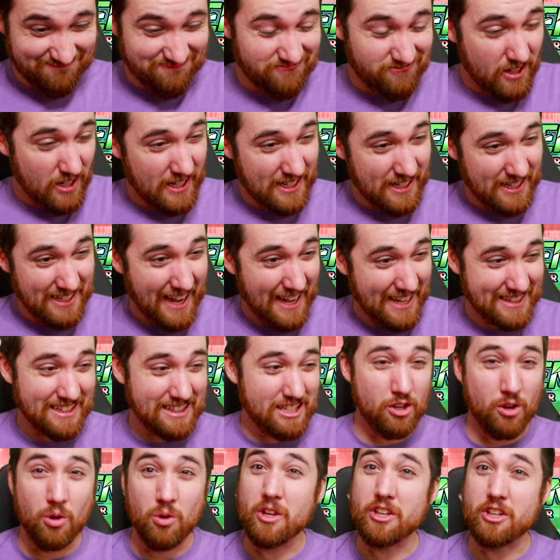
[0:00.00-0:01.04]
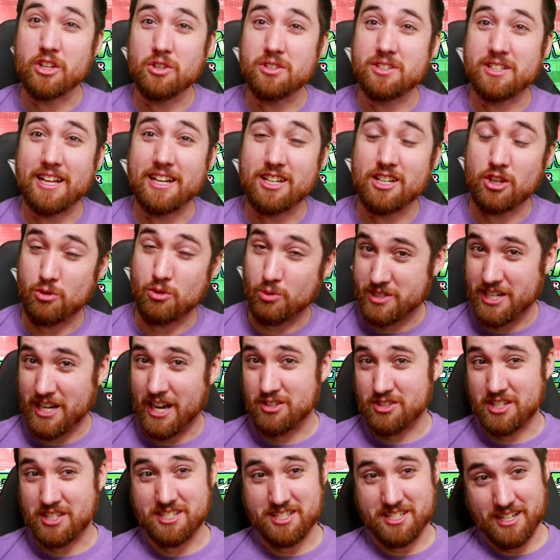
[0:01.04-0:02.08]
I think the only good thing to the
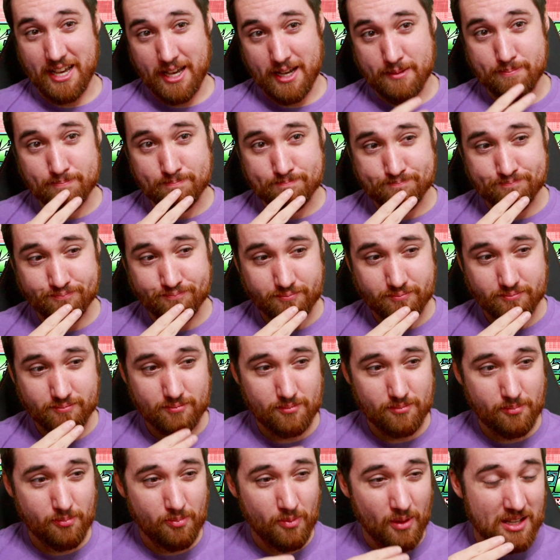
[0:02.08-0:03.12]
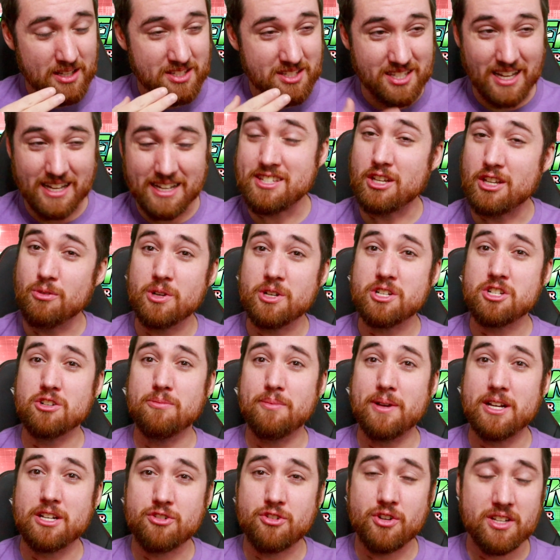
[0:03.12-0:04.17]
Wachowskis' name since the original
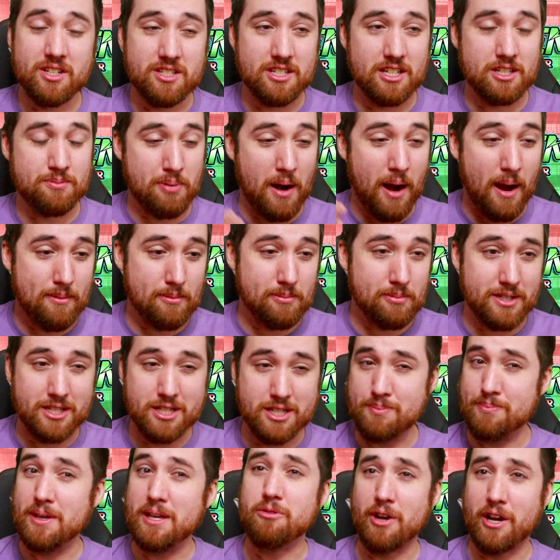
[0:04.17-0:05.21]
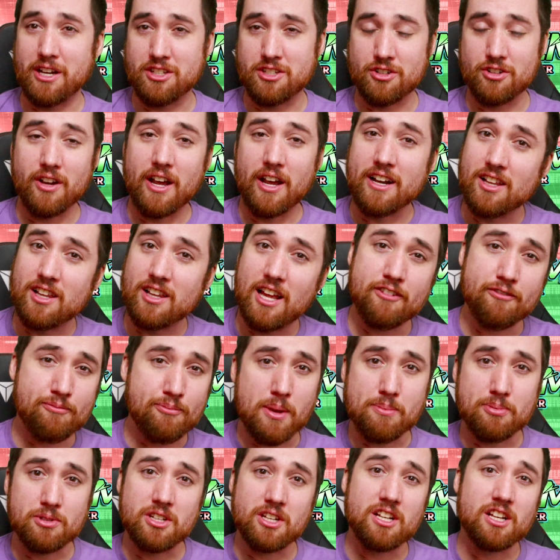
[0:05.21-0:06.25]
Matrix is probably Speed Racer, and a lot of
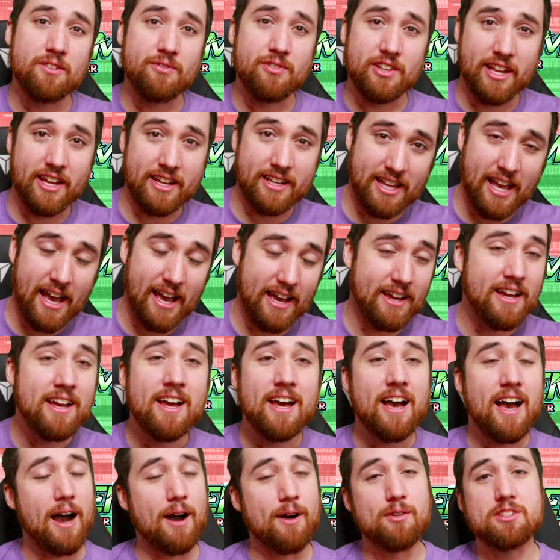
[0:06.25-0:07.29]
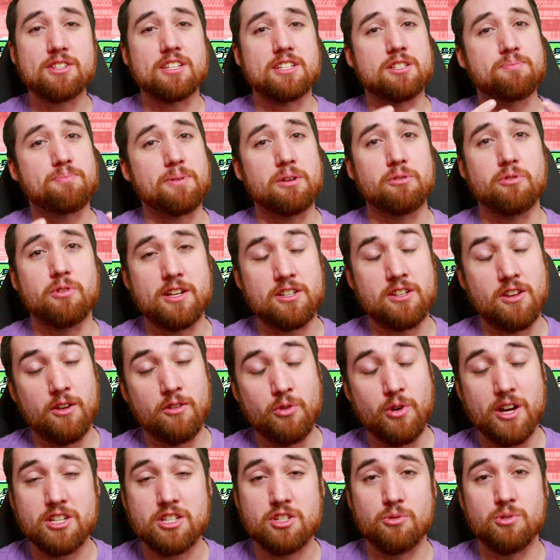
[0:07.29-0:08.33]
people didn't even like that. I would say Speed
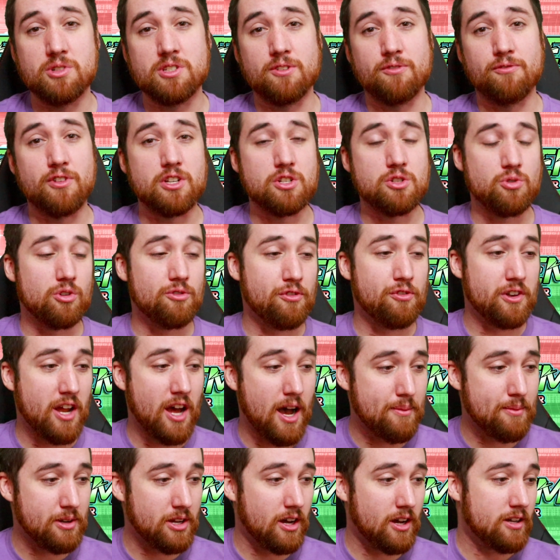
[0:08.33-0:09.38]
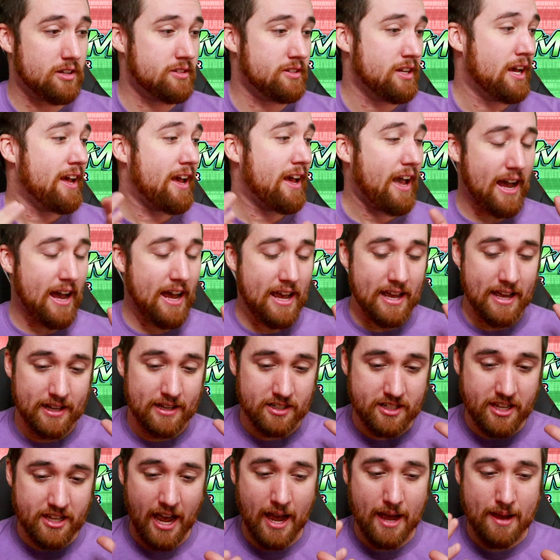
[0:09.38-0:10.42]
Racer was a visual phenomenon
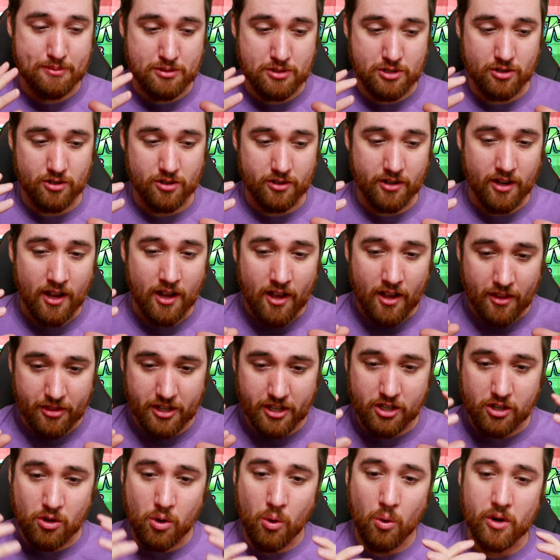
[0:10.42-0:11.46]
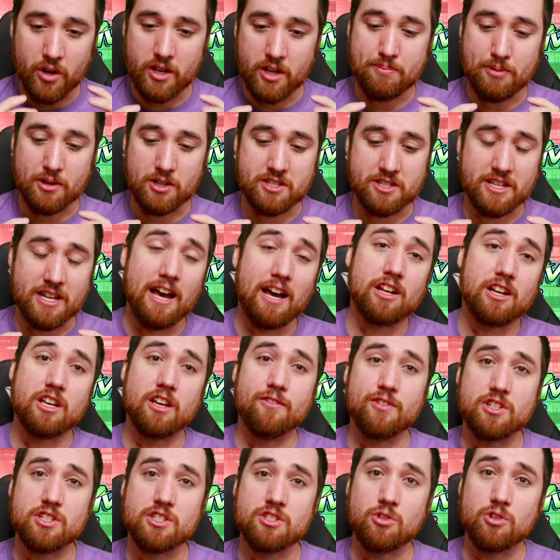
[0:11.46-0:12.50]
and captured the corny personality
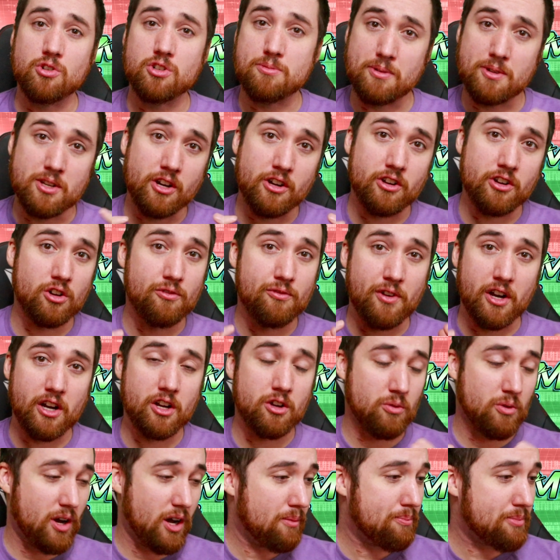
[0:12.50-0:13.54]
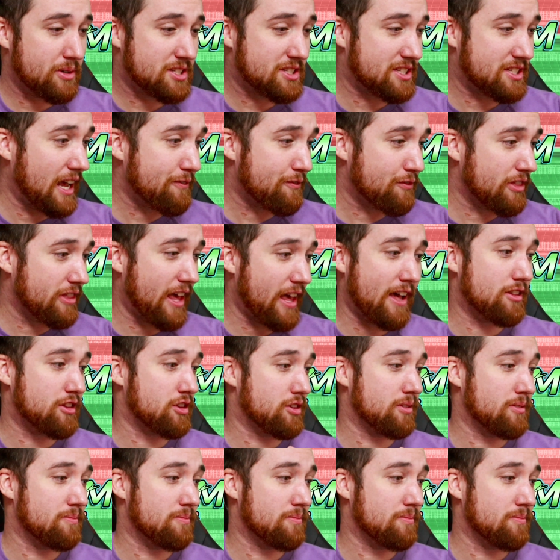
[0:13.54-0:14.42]
of its source material very well. But aside from that,